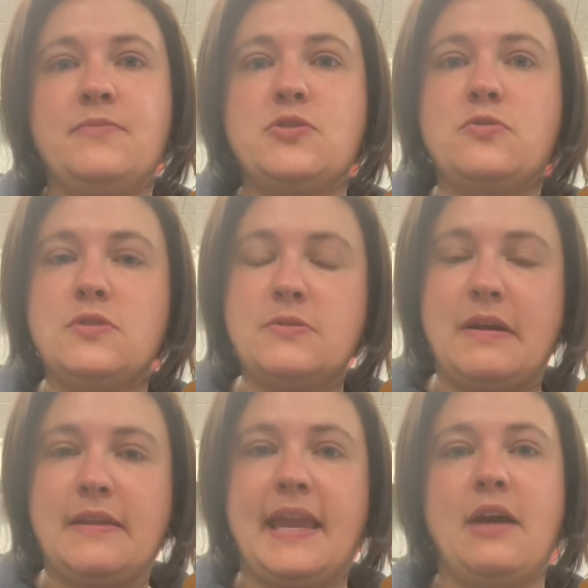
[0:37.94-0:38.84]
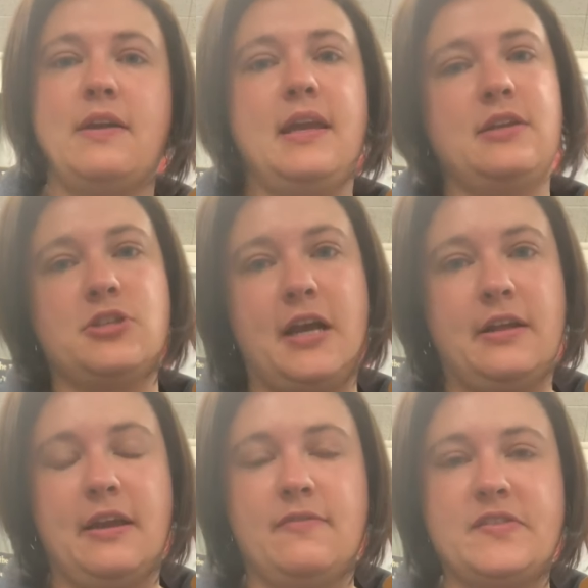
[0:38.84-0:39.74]
schools around the county and
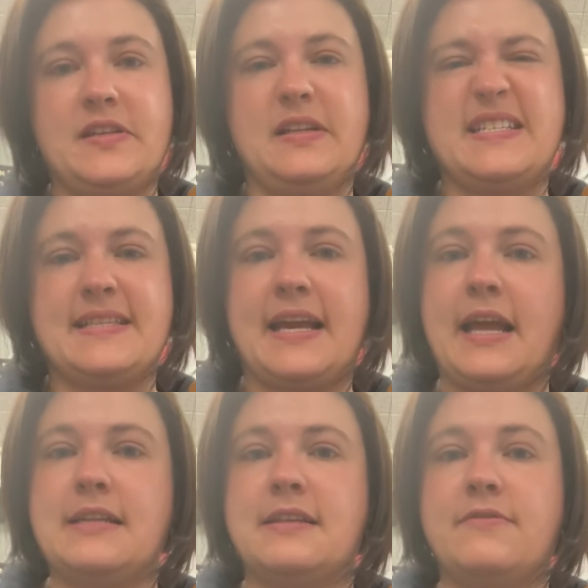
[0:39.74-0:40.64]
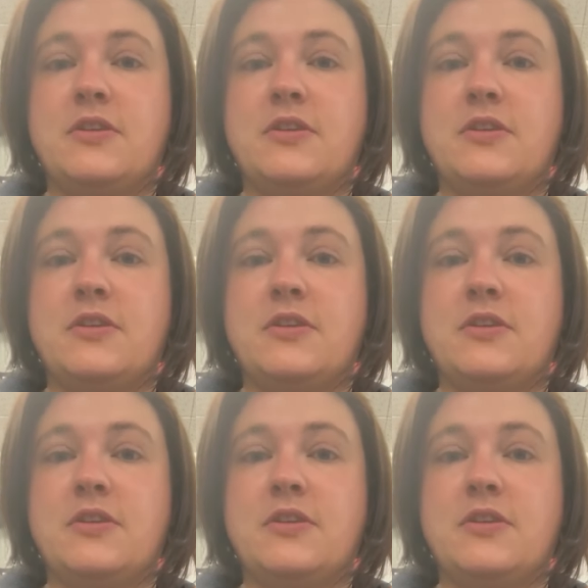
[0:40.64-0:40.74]
child care facilities and that kind of stuff.